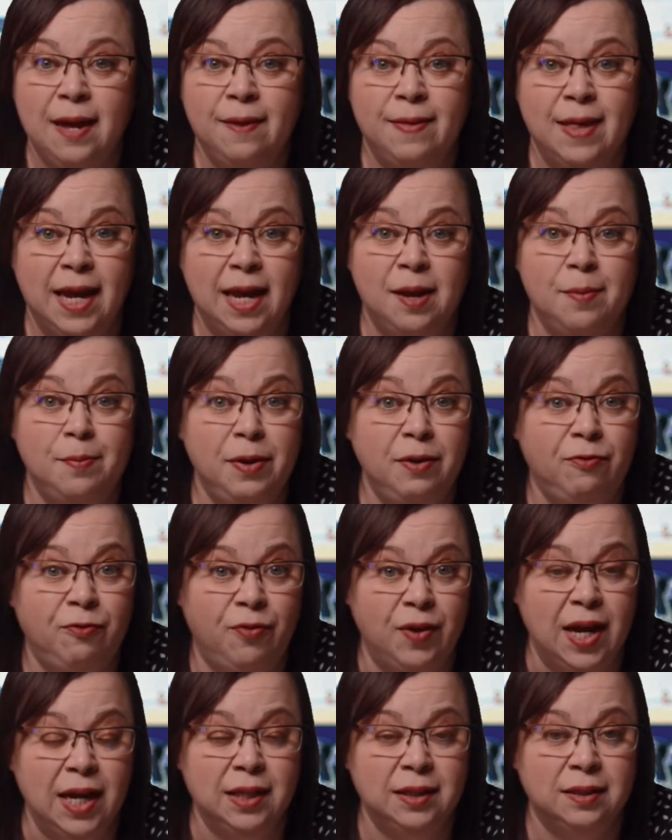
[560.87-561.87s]
They can be
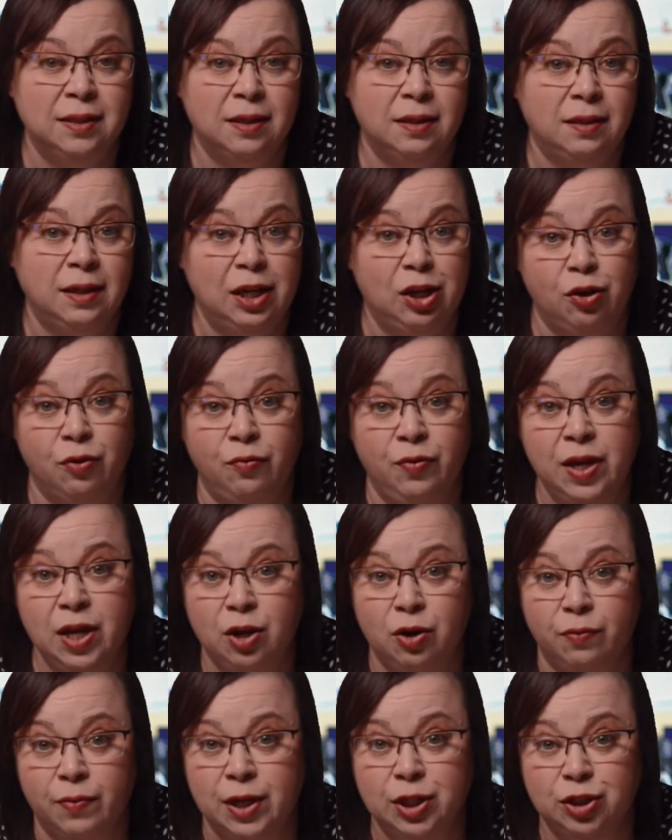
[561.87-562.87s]
fixed, like your
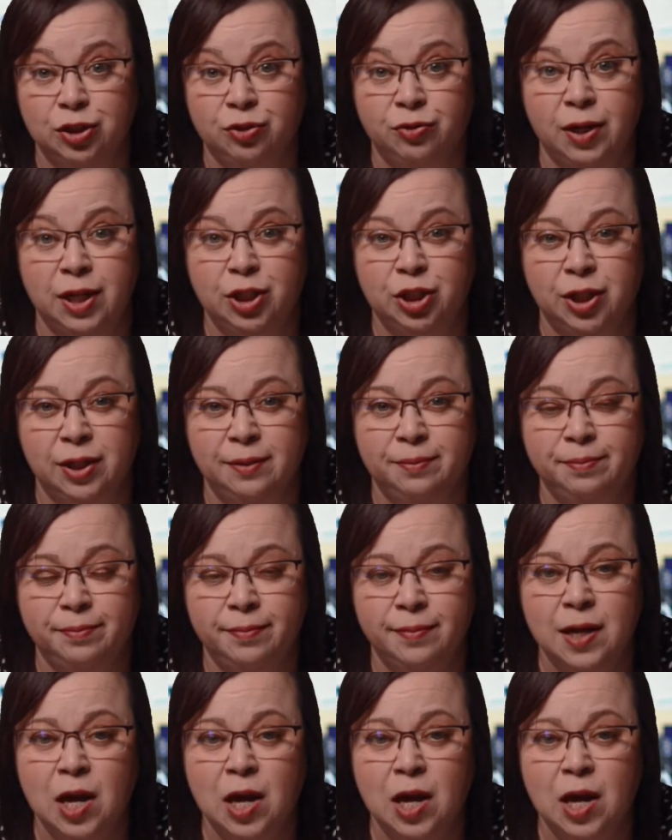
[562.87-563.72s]
vehicle registration,